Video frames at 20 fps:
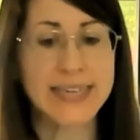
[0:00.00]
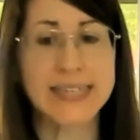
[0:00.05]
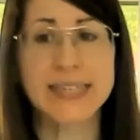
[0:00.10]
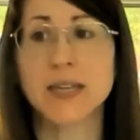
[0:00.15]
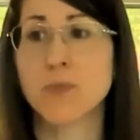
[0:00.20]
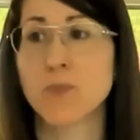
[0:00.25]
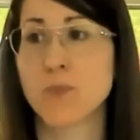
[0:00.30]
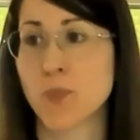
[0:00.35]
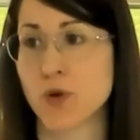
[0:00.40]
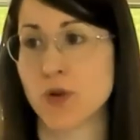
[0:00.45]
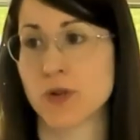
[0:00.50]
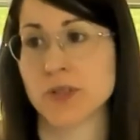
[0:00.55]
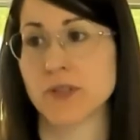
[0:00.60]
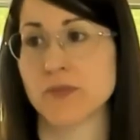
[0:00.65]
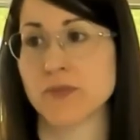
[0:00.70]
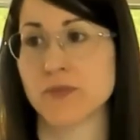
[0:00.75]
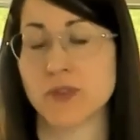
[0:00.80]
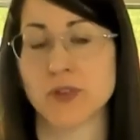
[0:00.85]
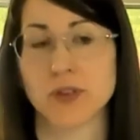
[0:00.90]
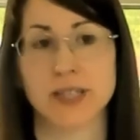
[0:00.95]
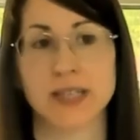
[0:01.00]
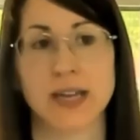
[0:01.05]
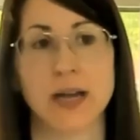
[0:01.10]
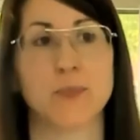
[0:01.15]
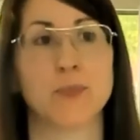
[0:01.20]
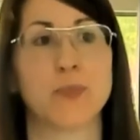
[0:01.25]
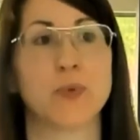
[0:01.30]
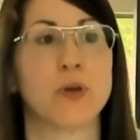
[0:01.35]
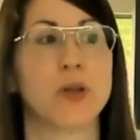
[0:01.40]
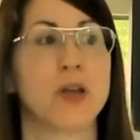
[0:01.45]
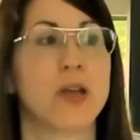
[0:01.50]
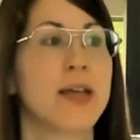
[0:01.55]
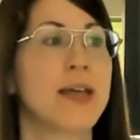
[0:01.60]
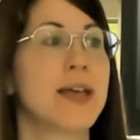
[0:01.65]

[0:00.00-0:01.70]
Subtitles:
is important, for example,